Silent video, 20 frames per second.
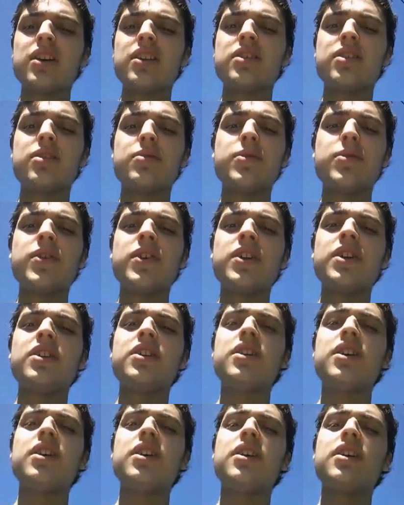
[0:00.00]
it's a
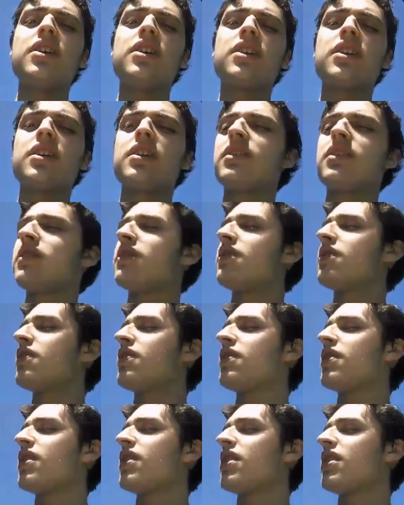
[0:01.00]
movie like,
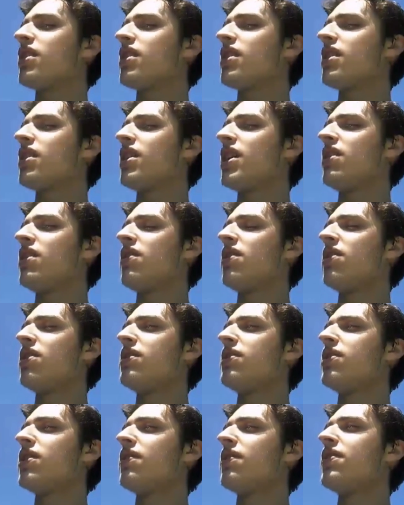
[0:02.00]
even if you're a
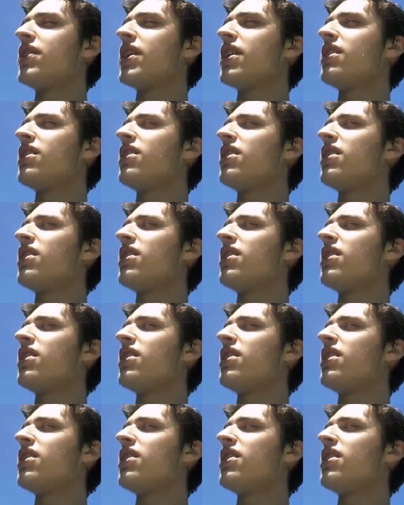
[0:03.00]
film fan,